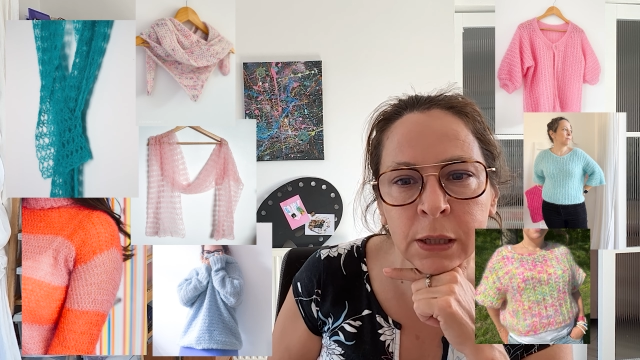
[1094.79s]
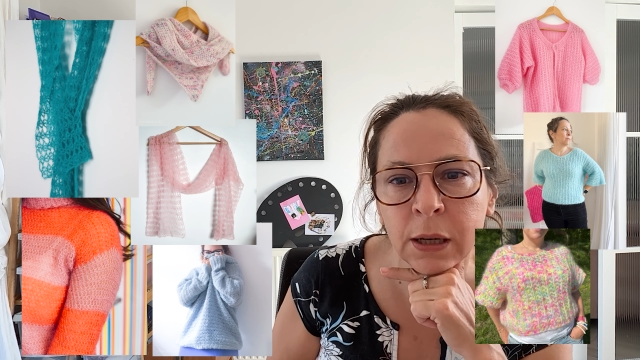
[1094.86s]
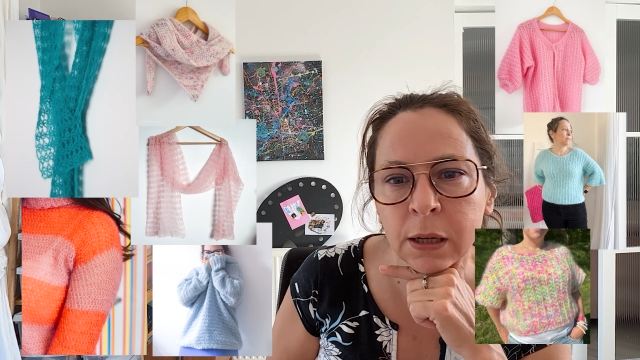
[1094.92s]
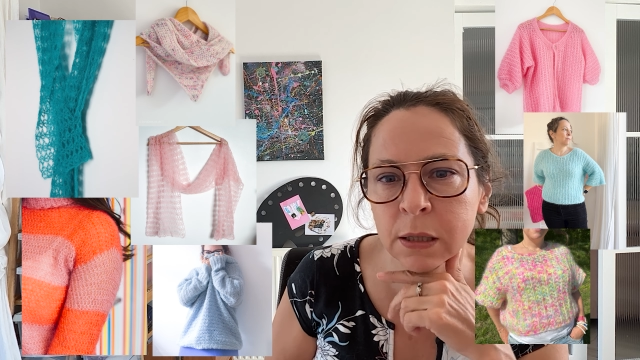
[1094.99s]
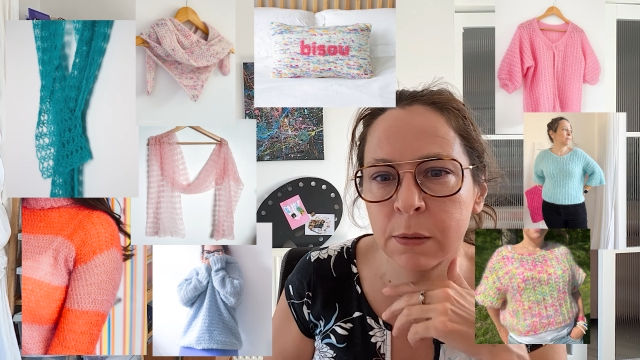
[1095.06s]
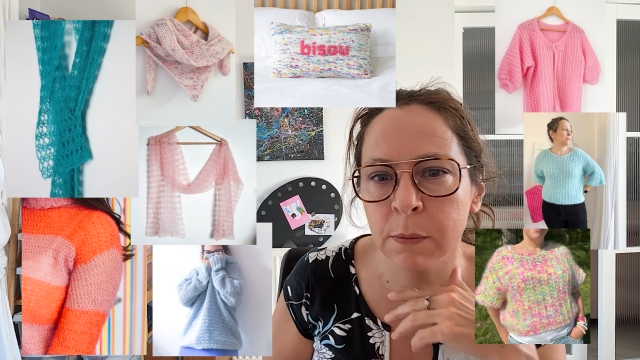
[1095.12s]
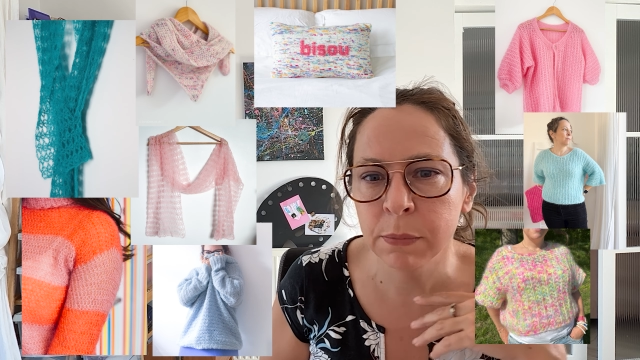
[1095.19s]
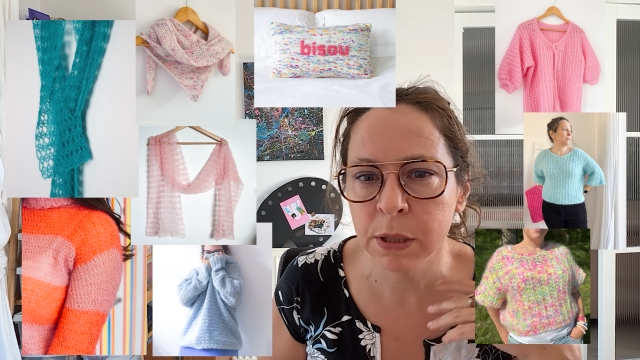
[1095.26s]

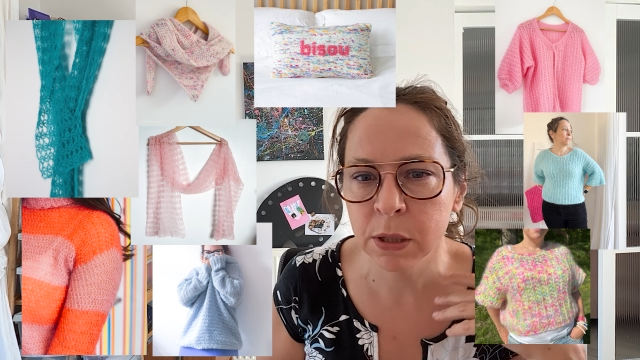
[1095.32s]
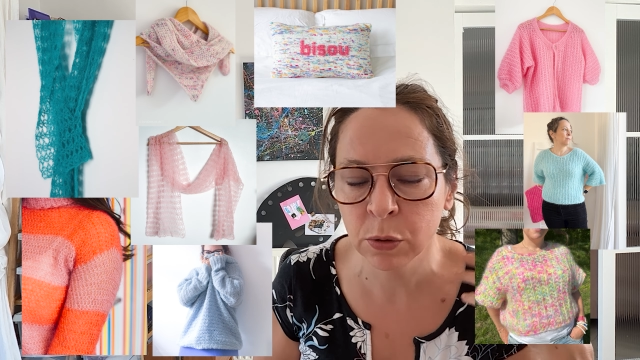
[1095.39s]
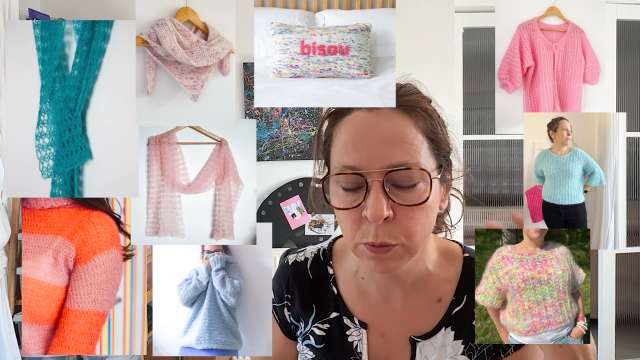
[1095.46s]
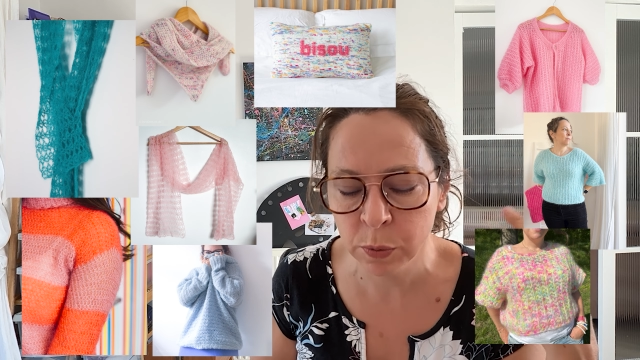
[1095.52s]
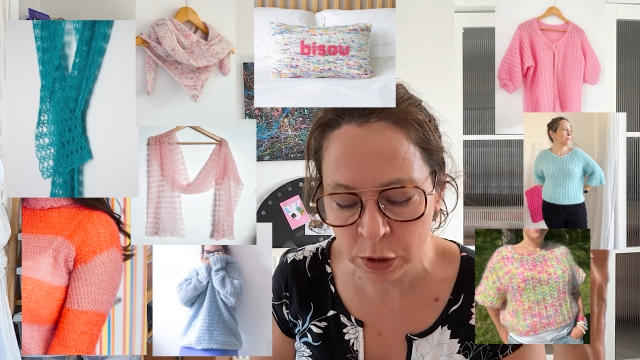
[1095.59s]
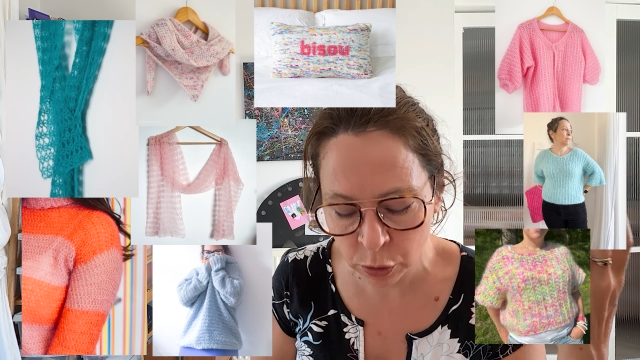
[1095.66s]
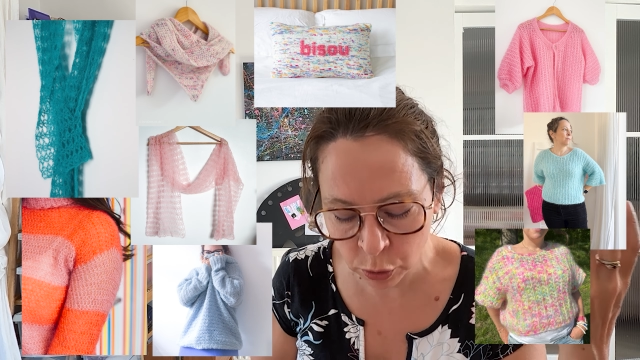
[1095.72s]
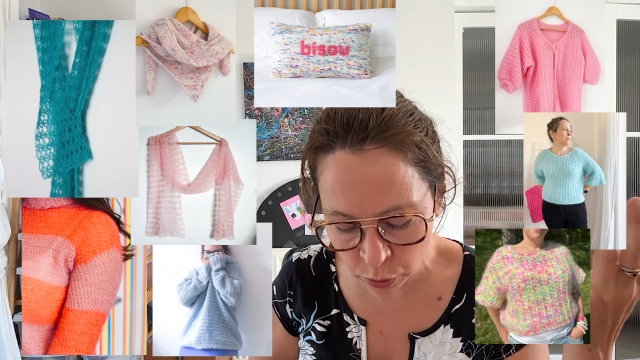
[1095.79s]
as in bisou
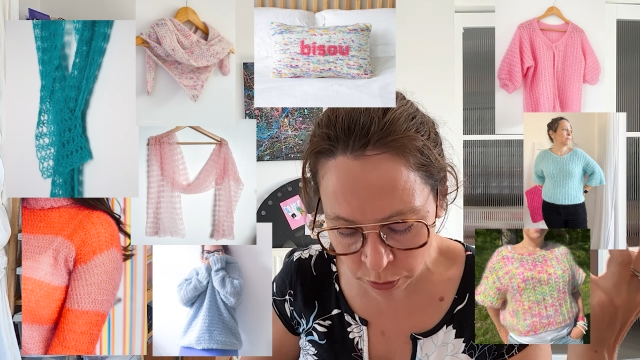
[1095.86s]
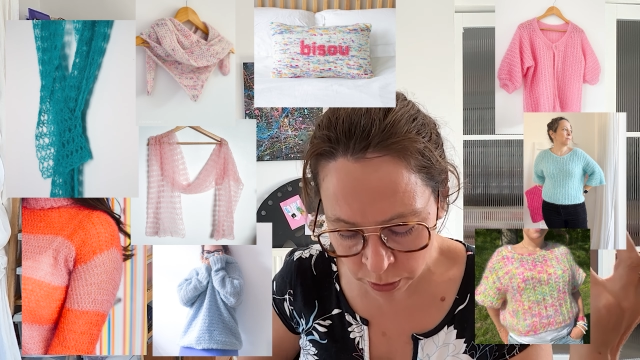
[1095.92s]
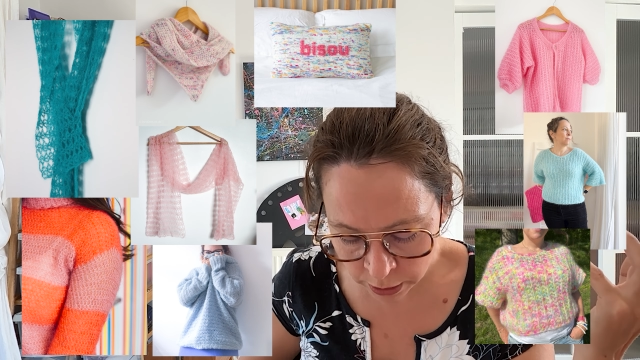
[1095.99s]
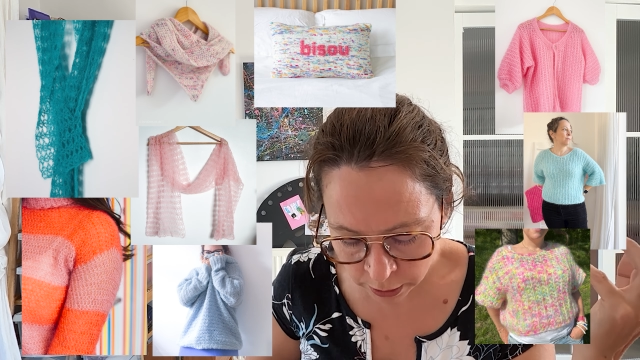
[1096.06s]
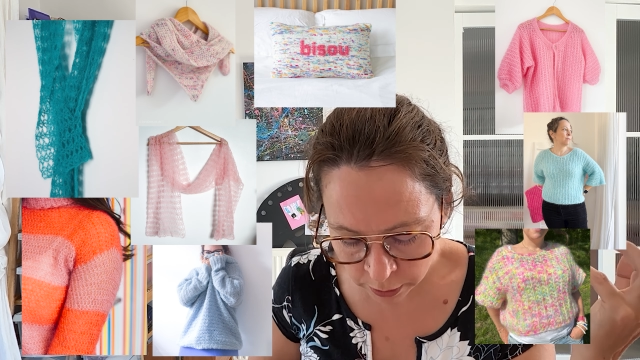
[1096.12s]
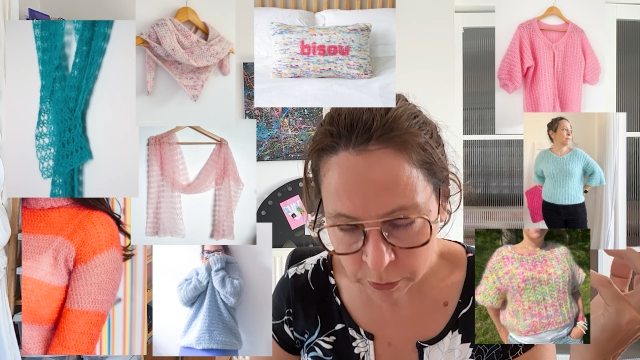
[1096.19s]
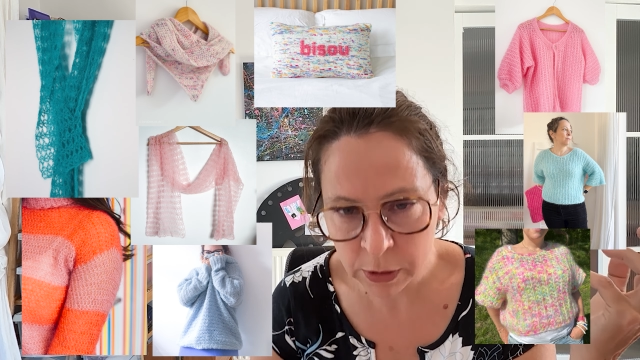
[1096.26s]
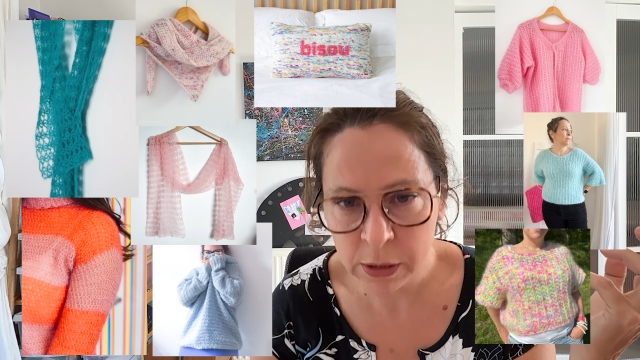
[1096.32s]
bisou,
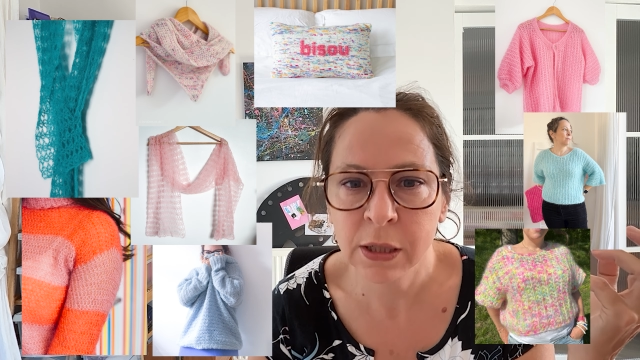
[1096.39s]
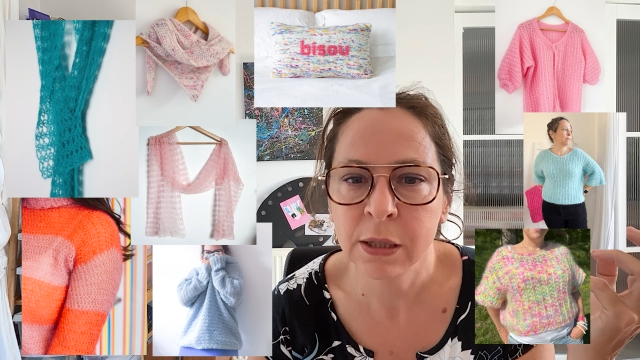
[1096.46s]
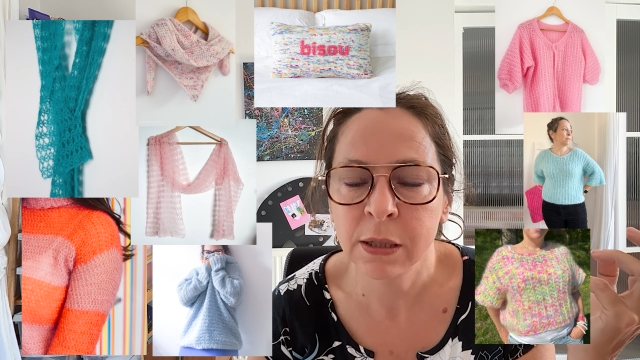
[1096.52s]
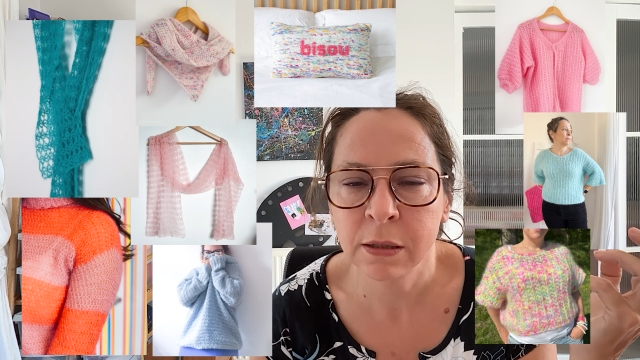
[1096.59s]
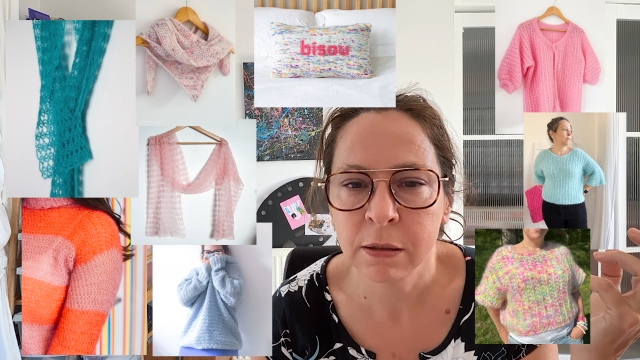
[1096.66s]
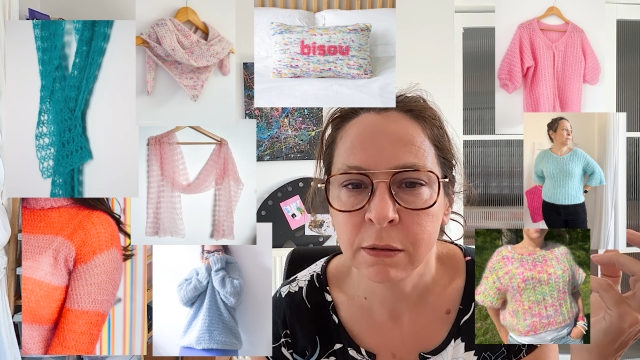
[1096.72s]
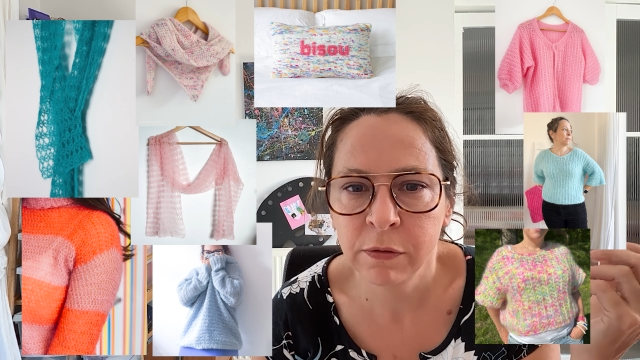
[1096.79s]
which is